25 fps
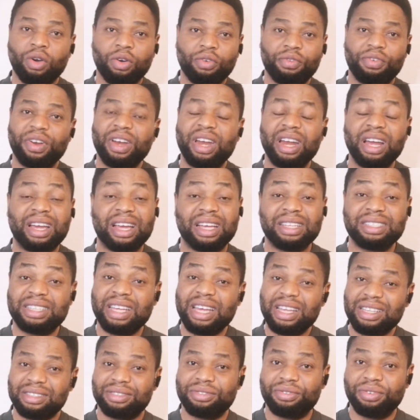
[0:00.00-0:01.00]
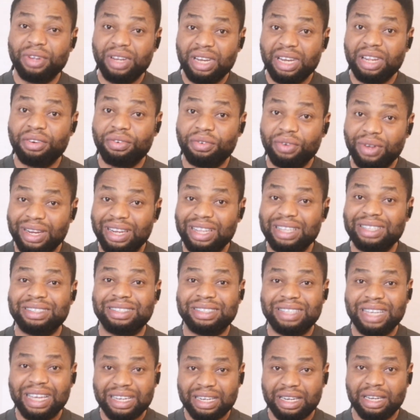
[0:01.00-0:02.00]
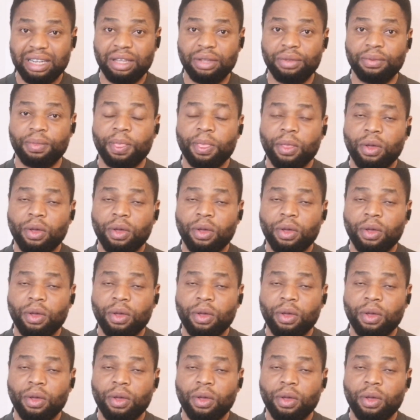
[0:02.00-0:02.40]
Ovarian cancer is really deadly.